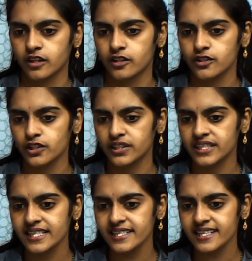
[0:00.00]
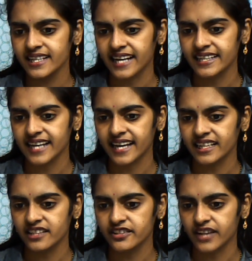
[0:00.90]
so this is a right
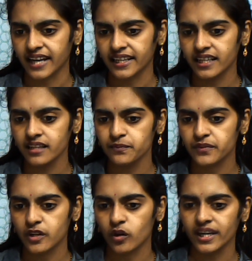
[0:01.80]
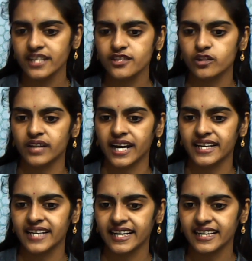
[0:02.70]
angle triangle. Okay, so right
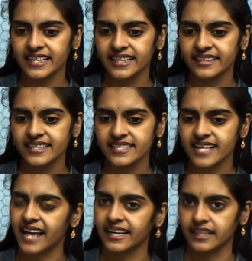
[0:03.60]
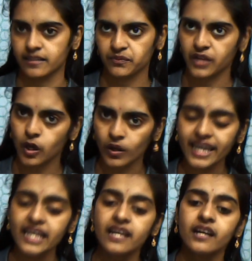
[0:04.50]
angle at this angle. Okay,
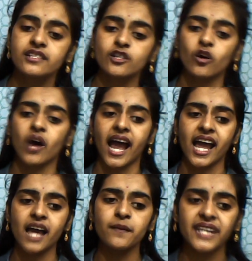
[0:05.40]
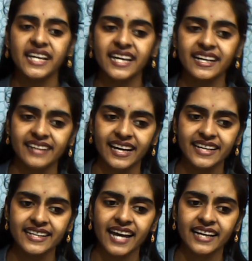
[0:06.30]
so I am taking right
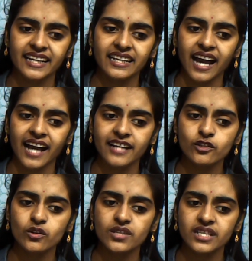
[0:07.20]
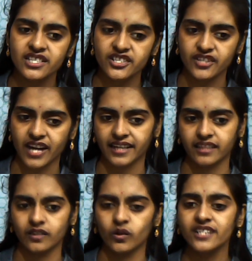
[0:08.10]
angle isosceles
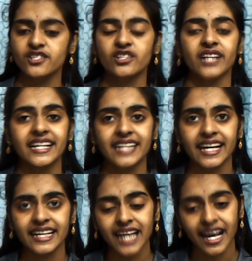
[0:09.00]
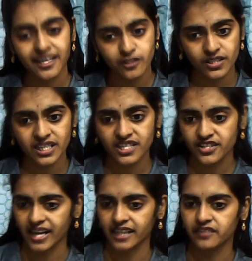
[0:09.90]
triangle. Okay, so right angle isosceles
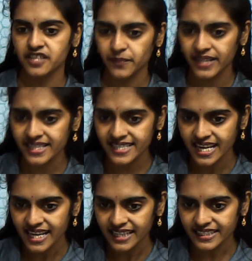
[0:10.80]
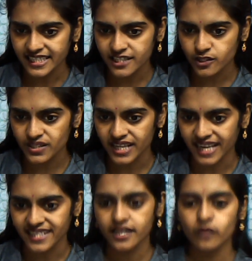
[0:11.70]
triangle, which means these two
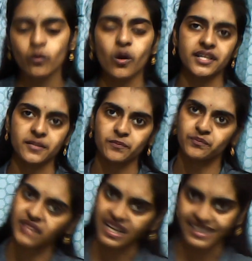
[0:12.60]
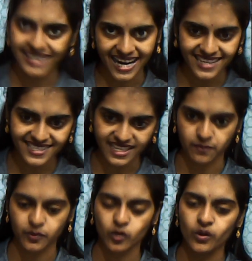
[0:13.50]
sides are what? They are same.
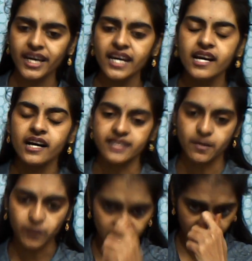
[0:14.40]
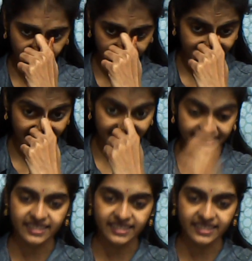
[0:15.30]
Okay, suppose if I take